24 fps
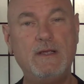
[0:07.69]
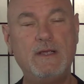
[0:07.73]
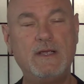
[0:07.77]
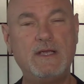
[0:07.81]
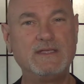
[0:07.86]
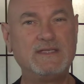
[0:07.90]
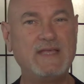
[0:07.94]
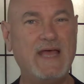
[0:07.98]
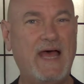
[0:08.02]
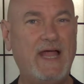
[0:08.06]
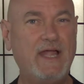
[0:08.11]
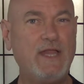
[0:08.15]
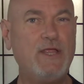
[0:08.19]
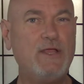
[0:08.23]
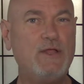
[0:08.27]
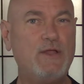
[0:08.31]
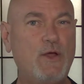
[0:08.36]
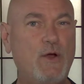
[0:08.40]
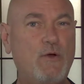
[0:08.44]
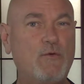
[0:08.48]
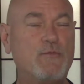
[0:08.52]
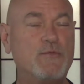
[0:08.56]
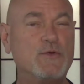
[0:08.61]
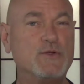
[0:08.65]
Is how do you
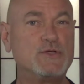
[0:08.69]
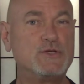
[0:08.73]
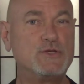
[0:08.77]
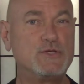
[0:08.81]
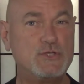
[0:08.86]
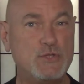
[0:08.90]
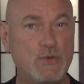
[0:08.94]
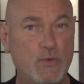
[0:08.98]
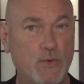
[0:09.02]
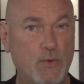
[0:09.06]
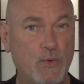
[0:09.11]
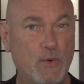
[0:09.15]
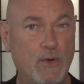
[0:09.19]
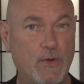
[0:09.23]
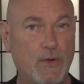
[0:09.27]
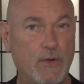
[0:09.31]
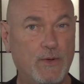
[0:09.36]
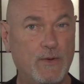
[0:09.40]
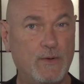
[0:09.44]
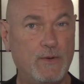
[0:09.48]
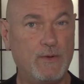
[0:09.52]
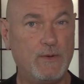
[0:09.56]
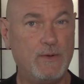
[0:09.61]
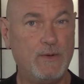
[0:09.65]
know for
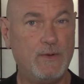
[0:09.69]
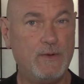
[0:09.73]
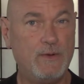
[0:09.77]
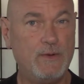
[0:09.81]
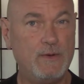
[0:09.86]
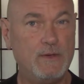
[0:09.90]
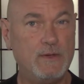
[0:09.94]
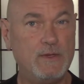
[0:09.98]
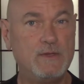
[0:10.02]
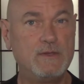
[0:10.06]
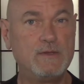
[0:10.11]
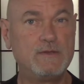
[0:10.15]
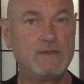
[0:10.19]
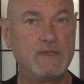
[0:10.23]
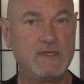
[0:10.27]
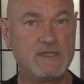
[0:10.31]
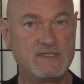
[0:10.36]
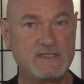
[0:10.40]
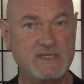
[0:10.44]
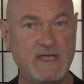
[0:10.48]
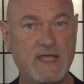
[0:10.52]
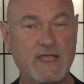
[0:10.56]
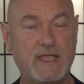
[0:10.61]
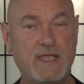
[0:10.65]
sure that
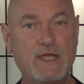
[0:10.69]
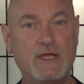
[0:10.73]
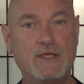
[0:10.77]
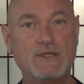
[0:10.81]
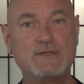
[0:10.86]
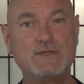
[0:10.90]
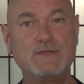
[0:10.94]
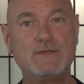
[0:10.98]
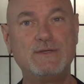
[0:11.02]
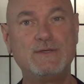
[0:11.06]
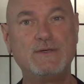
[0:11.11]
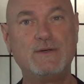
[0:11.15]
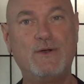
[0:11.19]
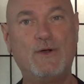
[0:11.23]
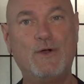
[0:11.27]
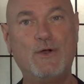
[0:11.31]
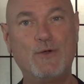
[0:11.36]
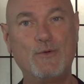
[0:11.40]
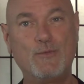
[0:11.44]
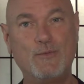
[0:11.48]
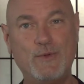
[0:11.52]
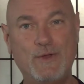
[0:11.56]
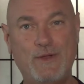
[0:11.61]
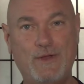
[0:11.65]
psychics
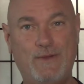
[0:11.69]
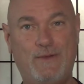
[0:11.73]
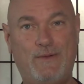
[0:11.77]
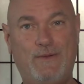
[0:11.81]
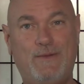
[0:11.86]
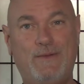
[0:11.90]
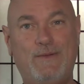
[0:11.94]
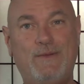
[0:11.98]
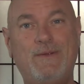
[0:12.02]
are real?